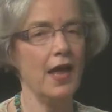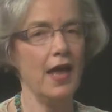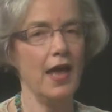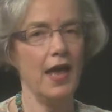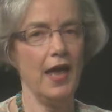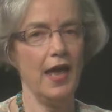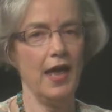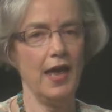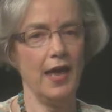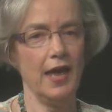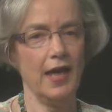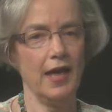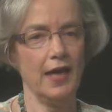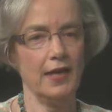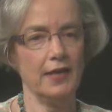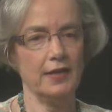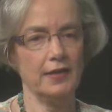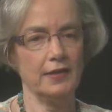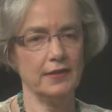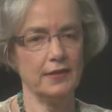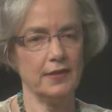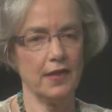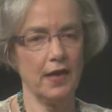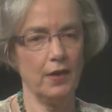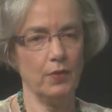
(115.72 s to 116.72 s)

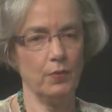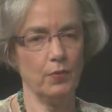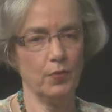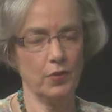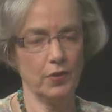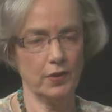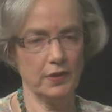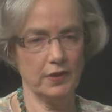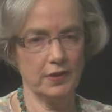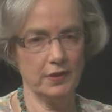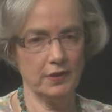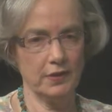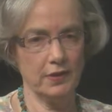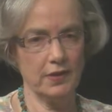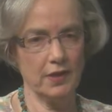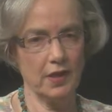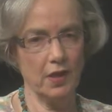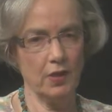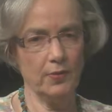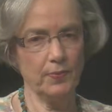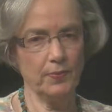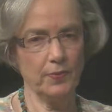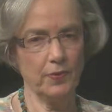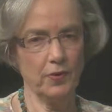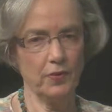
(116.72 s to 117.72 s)
And I worked at
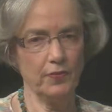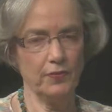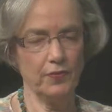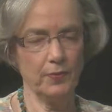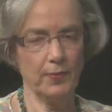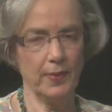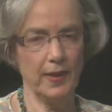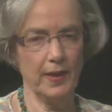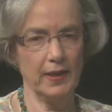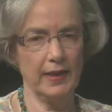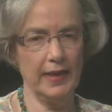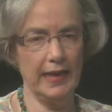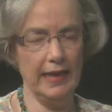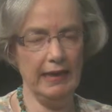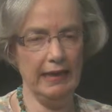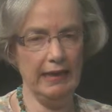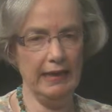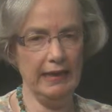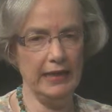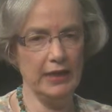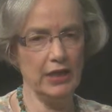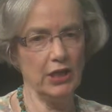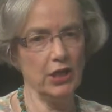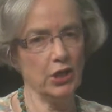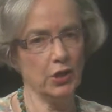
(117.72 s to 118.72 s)
Southborough for about
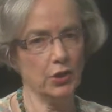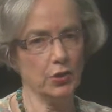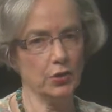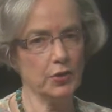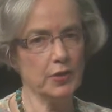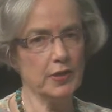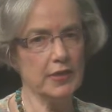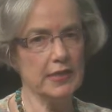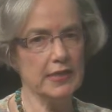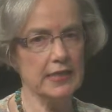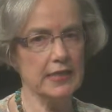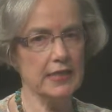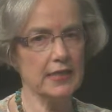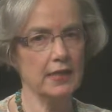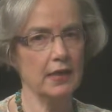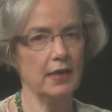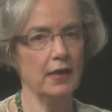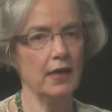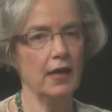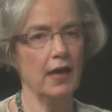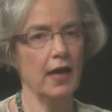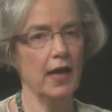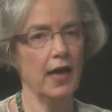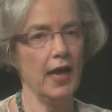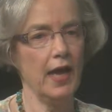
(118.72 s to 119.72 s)
eight years,
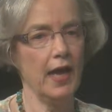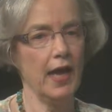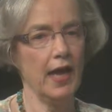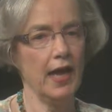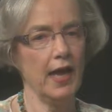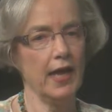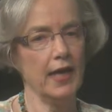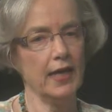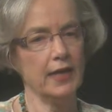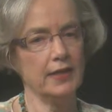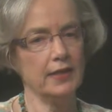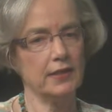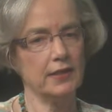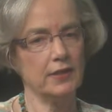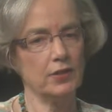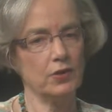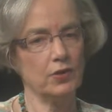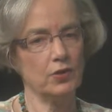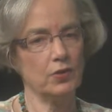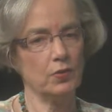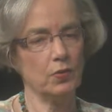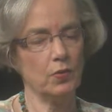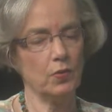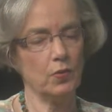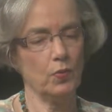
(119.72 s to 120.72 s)

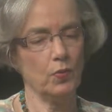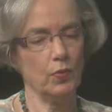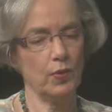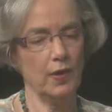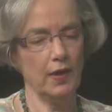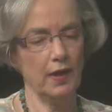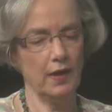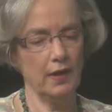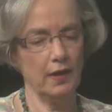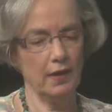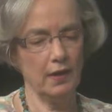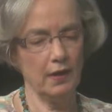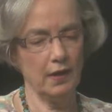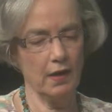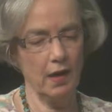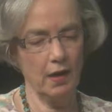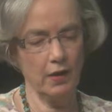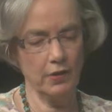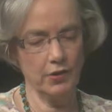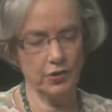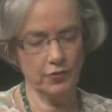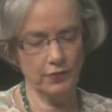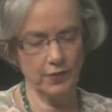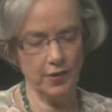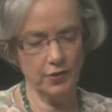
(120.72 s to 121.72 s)
and we,
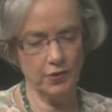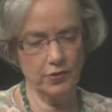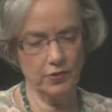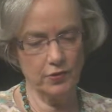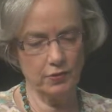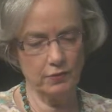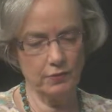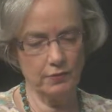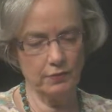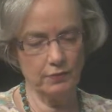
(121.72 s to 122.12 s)
our director